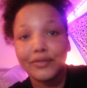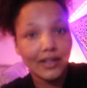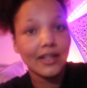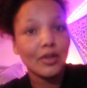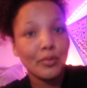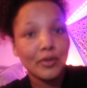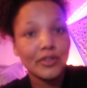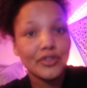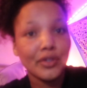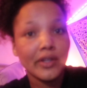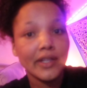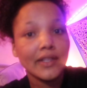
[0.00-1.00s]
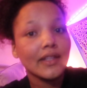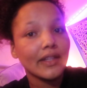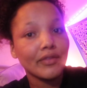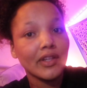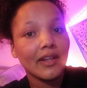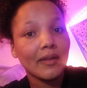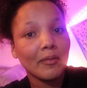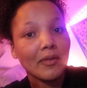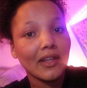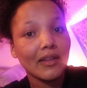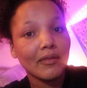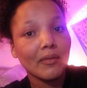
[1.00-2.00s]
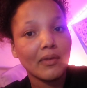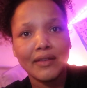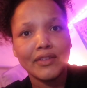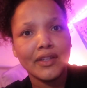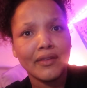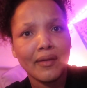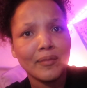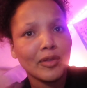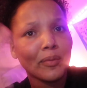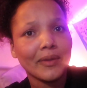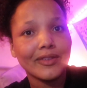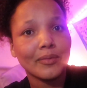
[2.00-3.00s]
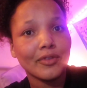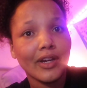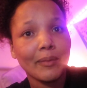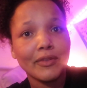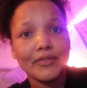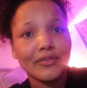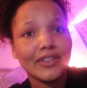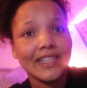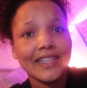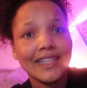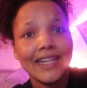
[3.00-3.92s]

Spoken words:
I hope you enjoyed. If you did, give it a thumbs up and subscribe. It's free.